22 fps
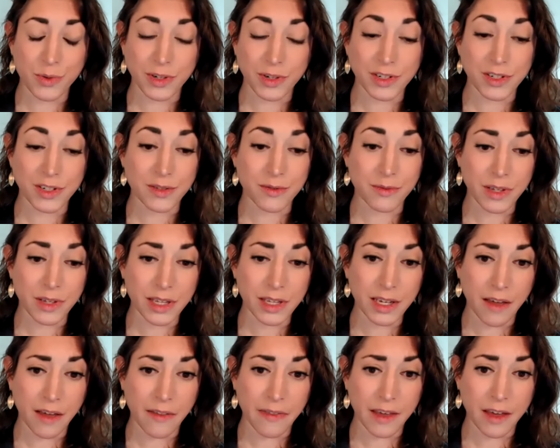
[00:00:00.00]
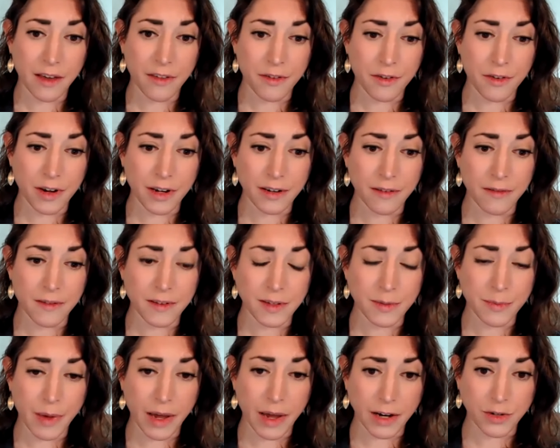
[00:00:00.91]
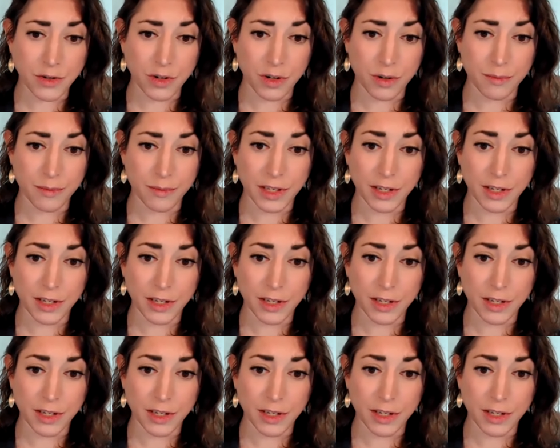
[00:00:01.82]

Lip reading: which is really on the other end of the spectrum?